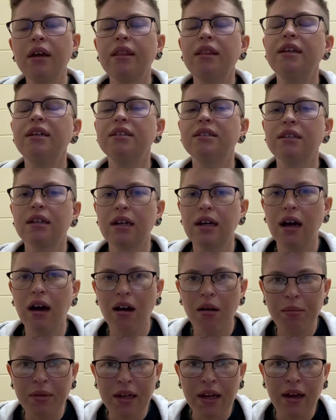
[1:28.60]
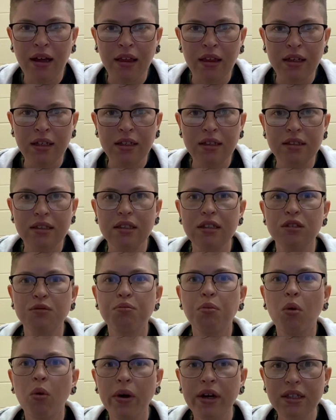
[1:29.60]
these commonalities, these
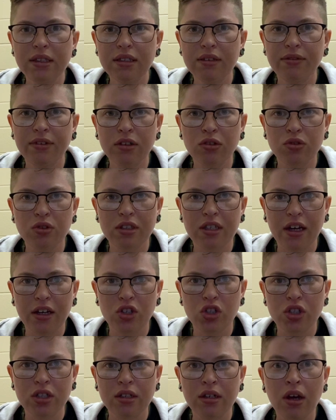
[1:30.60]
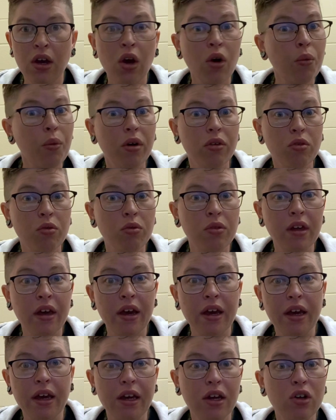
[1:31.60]
points of intersection, whether
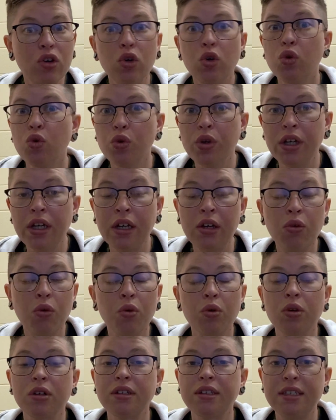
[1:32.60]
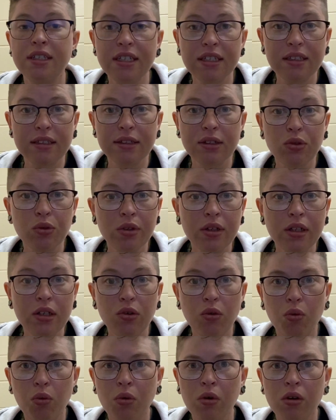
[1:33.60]
they agree or disagree
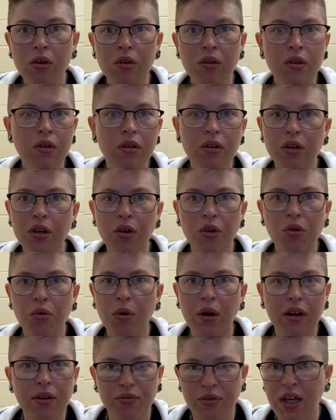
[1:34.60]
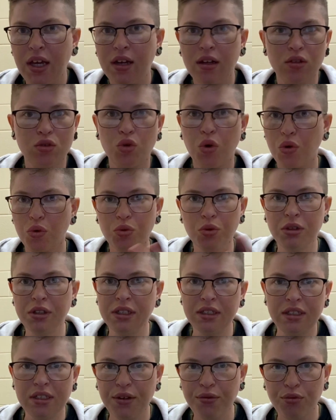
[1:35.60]
or, kind of take a totally
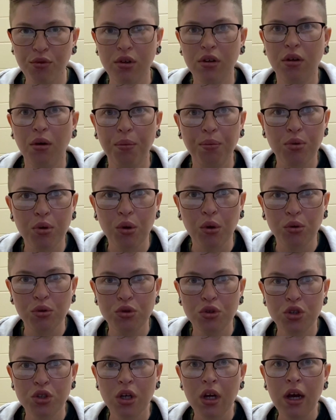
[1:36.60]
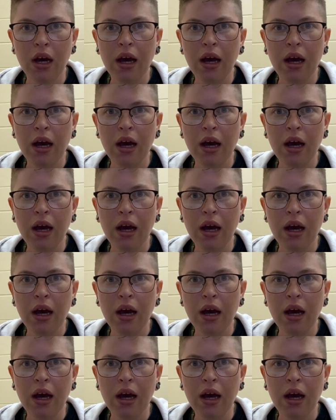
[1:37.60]
different approach.